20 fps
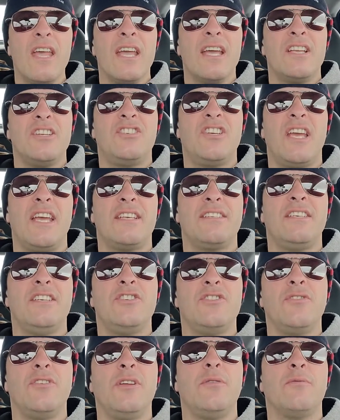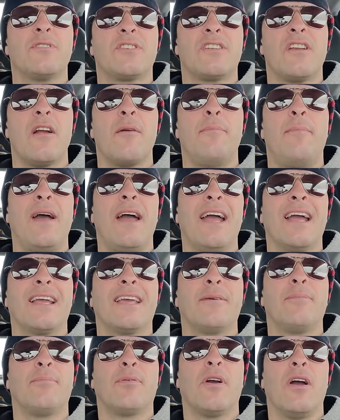Jazzy Judy will start back
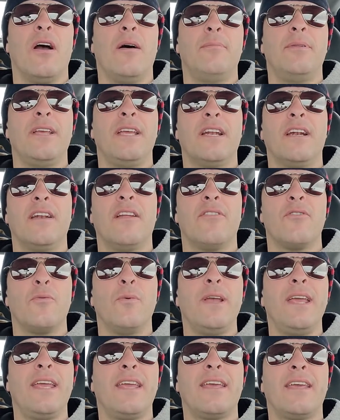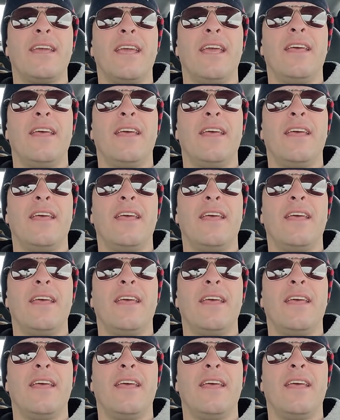probably in another week.